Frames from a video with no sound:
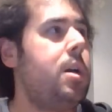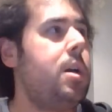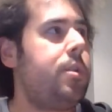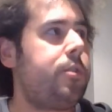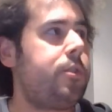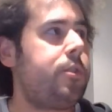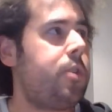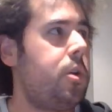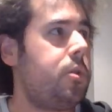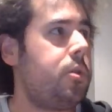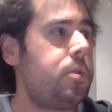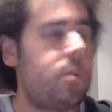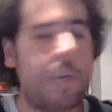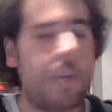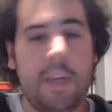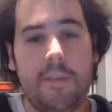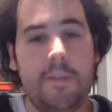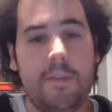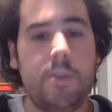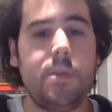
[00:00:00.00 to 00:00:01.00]
So to
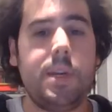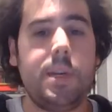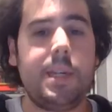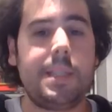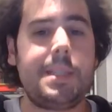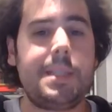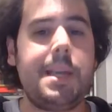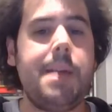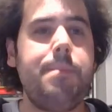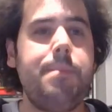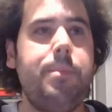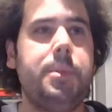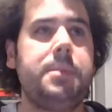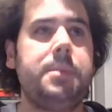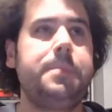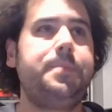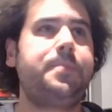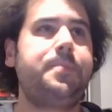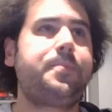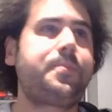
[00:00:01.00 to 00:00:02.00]
give you an example,